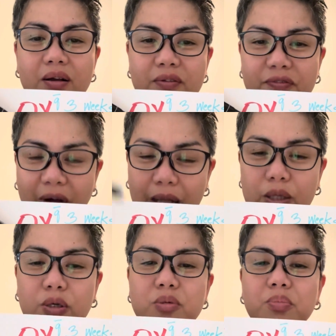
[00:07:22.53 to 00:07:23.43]

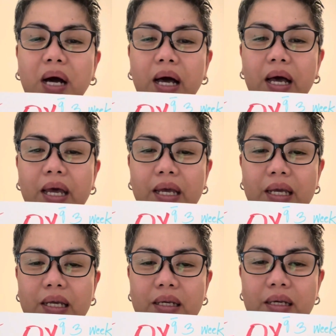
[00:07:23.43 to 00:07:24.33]
followed
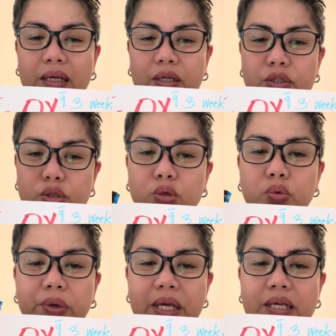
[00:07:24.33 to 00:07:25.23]
by 2
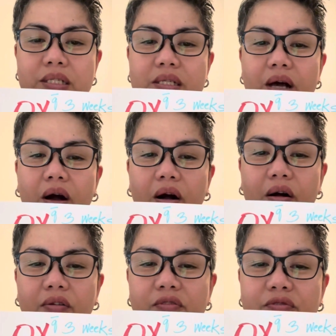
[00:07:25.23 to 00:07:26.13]
weeks
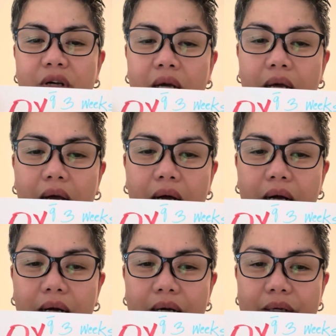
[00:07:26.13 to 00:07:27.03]
of
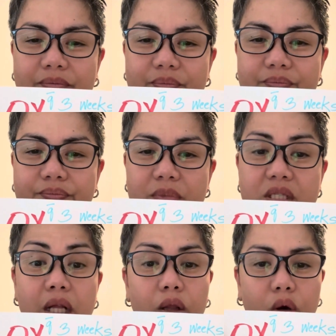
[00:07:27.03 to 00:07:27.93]

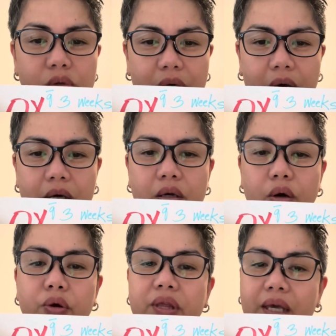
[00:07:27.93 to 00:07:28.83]
Xeloda
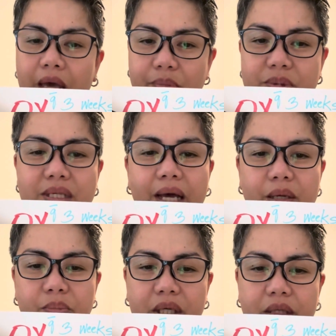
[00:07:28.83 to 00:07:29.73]
or the
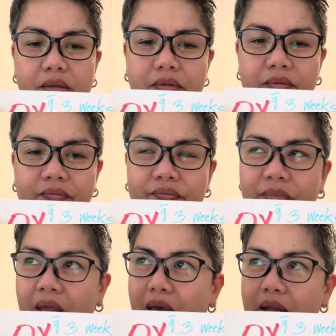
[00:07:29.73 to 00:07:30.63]
capecitabine.
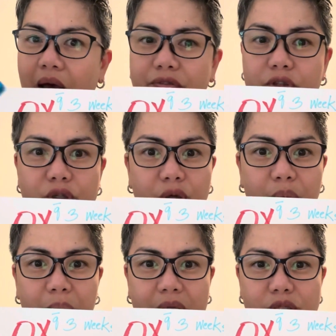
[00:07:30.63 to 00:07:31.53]
And after you
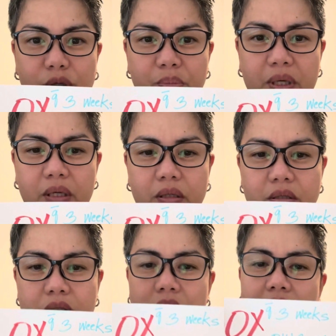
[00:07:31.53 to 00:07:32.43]
complete your
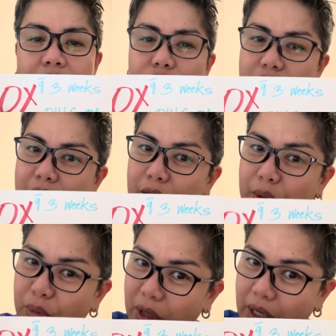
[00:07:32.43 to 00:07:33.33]
pills, you take a
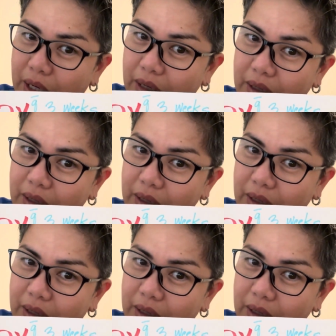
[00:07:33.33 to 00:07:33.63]
break.